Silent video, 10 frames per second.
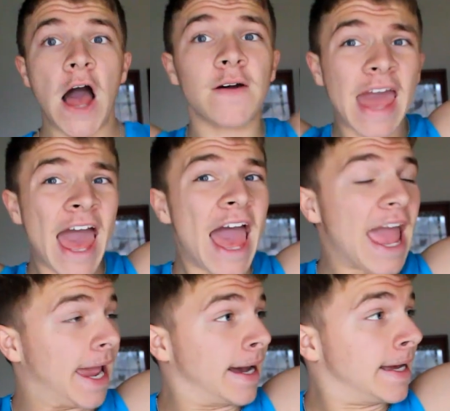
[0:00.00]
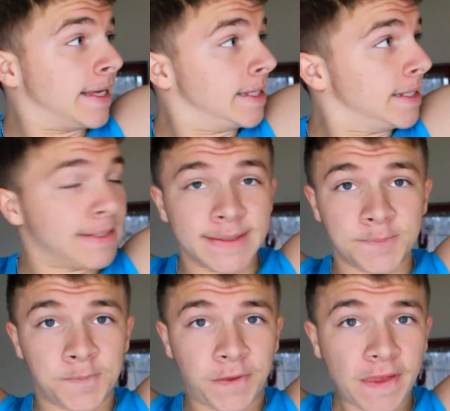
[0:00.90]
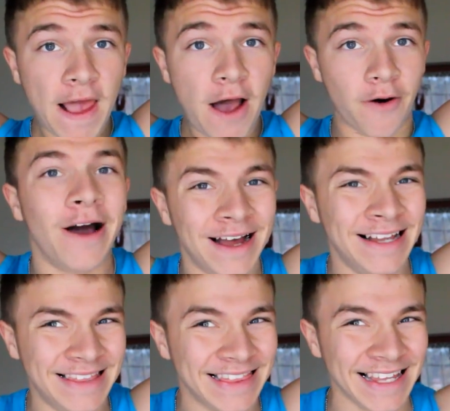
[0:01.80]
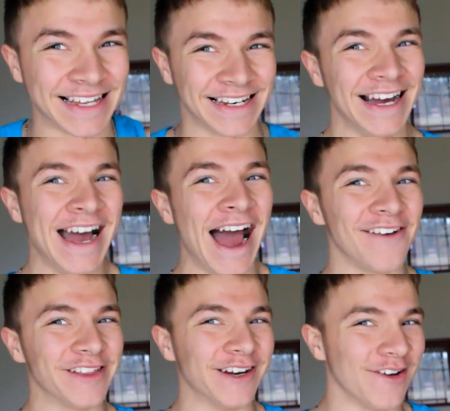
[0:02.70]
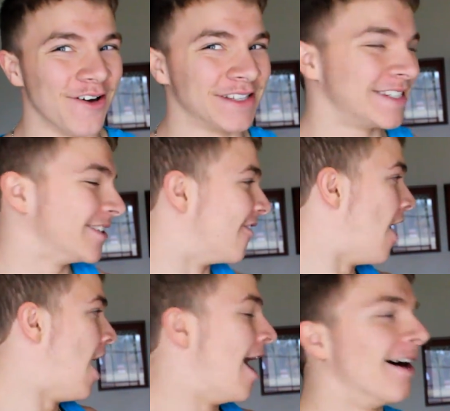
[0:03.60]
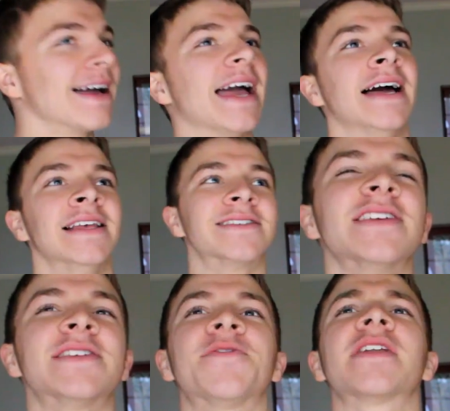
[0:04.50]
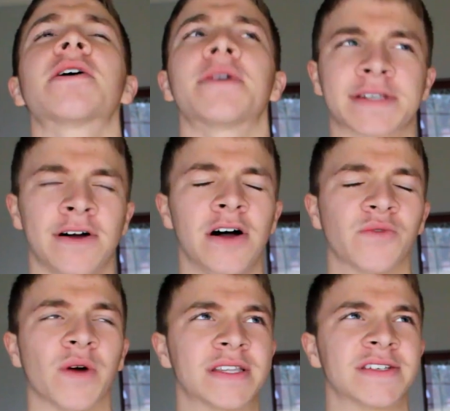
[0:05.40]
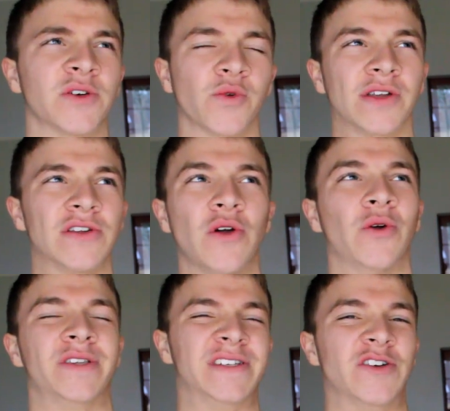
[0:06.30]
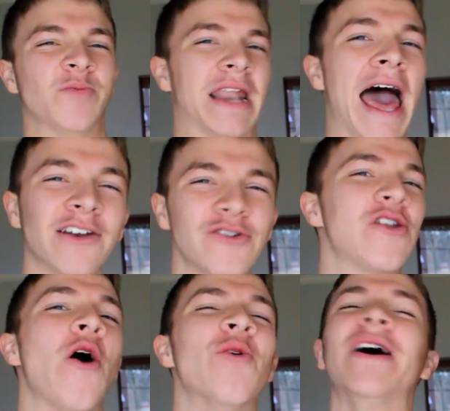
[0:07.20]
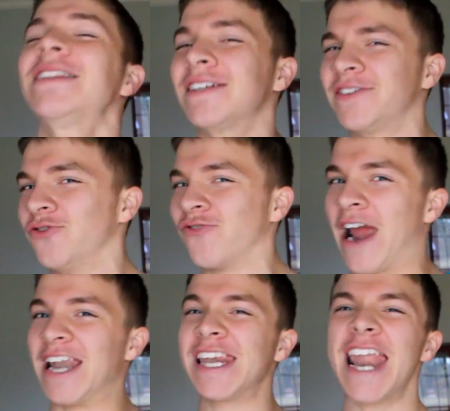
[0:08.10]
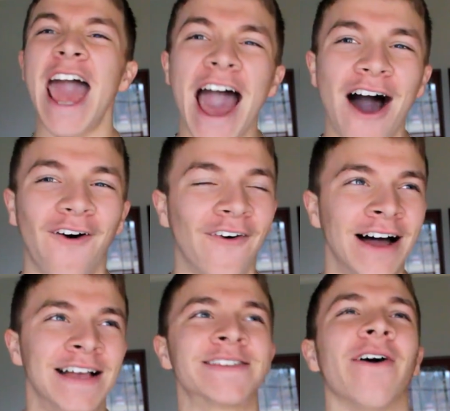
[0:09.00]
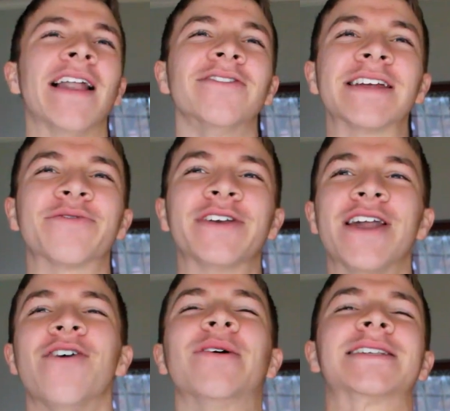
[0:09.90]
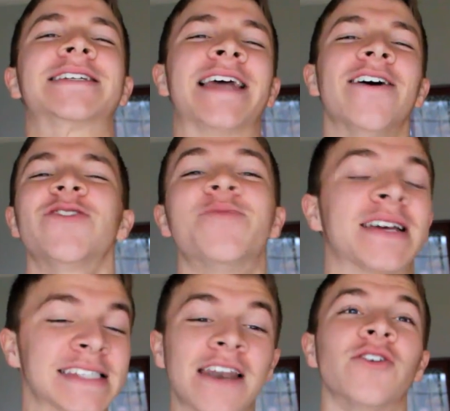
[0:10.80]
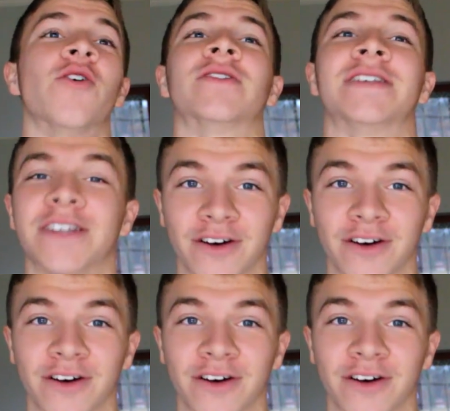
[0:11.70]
Okay! So, I really don't know what to do. Okay, this video is called What to Do When You Don't Know What to Do, but I don't know what to do right now, so I don't even know what to tell you because I don't know what to